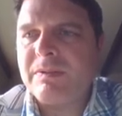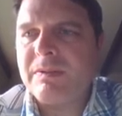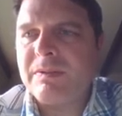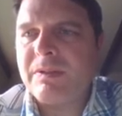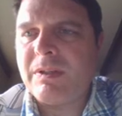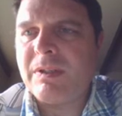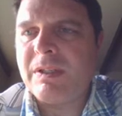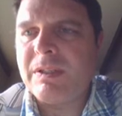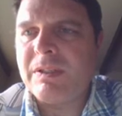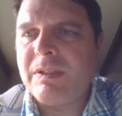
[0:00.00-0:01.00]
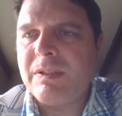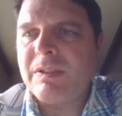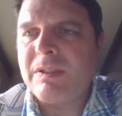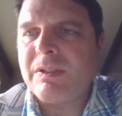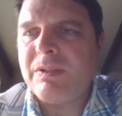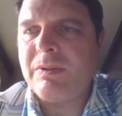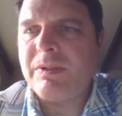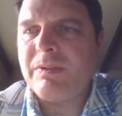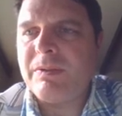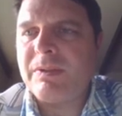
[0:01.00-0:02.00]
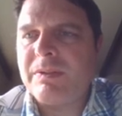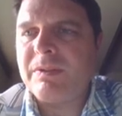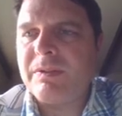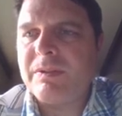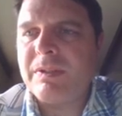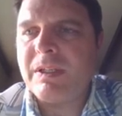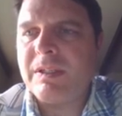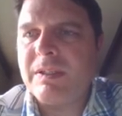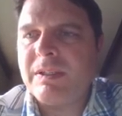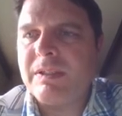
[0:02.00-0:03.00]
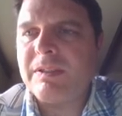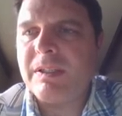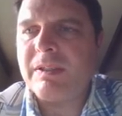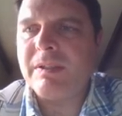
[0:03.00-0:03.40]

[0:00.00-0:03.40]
sorry, 2 and 2/3. Okay, that's it.